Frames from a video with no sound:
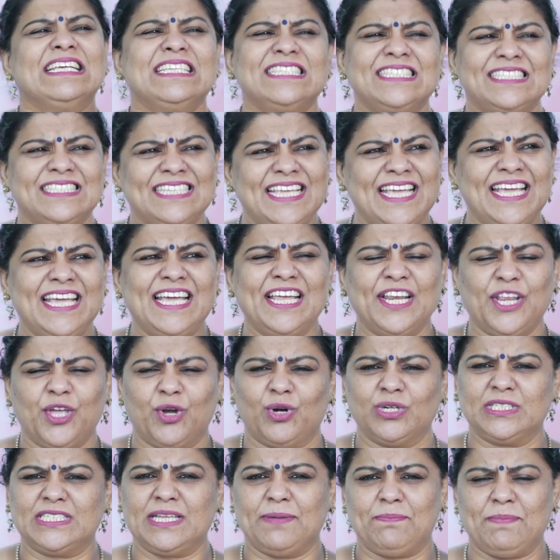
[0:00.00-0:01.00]

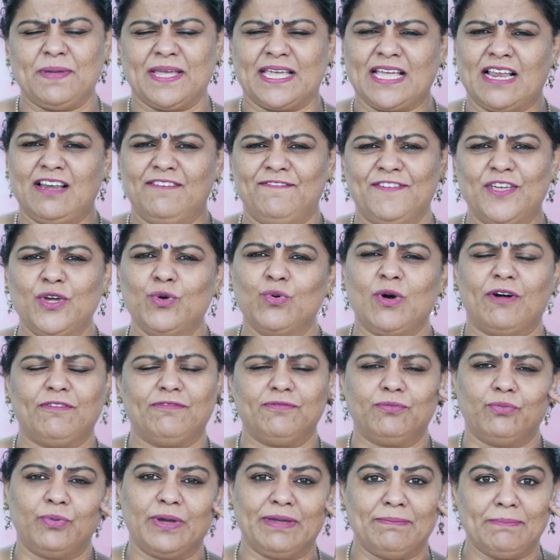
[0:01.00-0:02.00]
stereotypical view
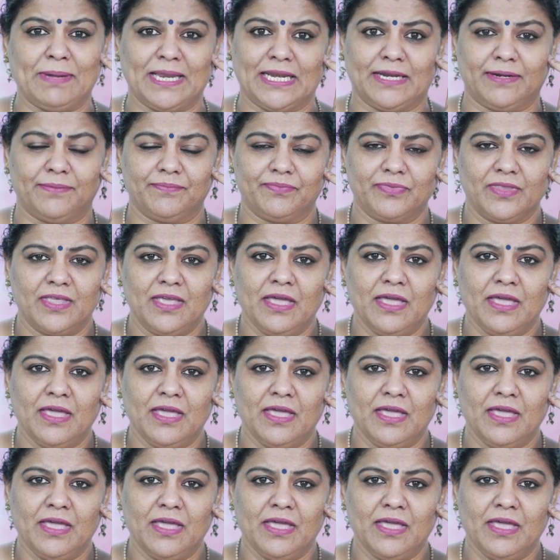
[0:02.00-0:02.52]
of women.